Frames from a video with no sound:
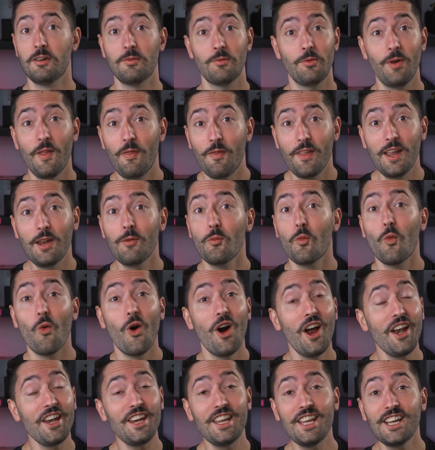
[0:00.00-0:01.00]
Within
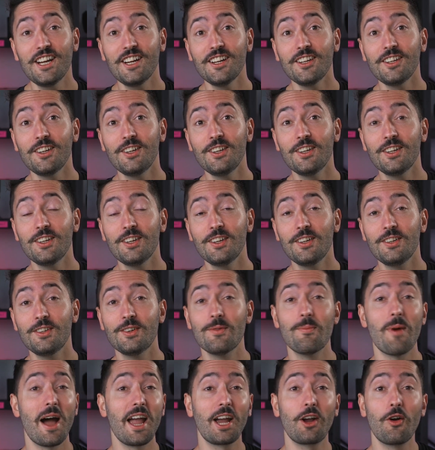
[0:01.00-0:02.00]
1 year,
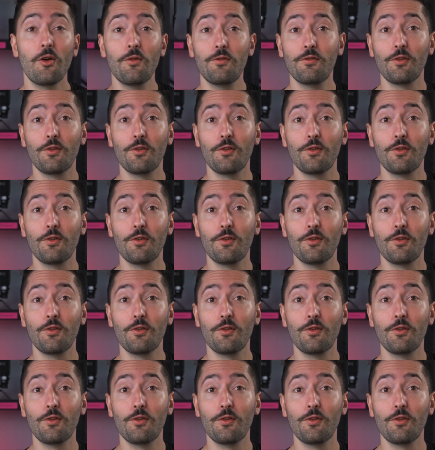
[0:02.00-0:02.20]
you might go